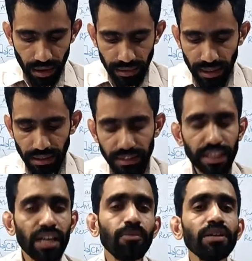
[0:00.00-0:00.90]
The
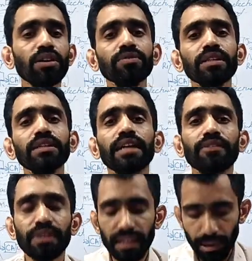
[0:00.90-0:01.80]
chairman of the
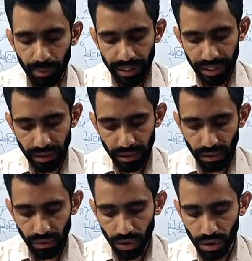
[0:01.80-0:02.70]
Drafting Committee
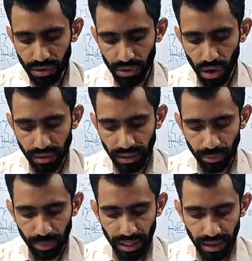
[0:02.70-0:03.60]
was
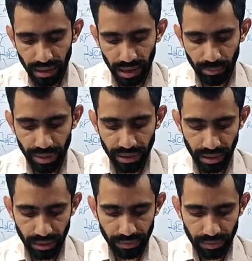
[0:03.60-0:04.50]
Dr. B.R.
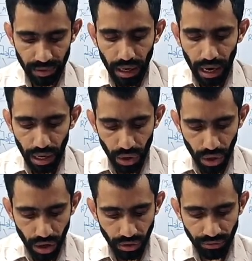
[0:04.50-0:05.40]
Ambedkar,
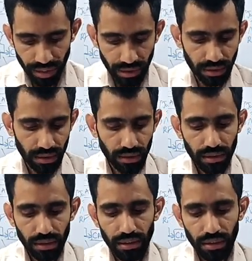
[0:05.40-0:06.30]
along with
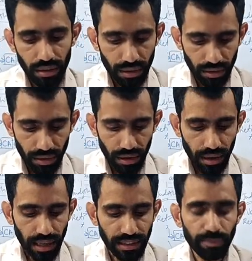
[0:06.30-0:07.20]

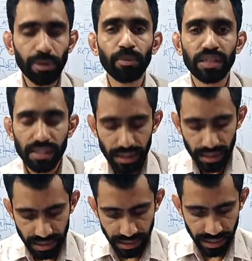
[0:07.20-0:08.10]
other members
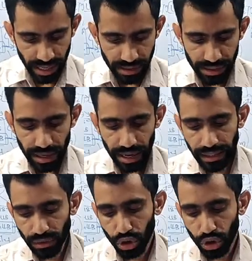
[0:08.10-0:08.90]
such as N.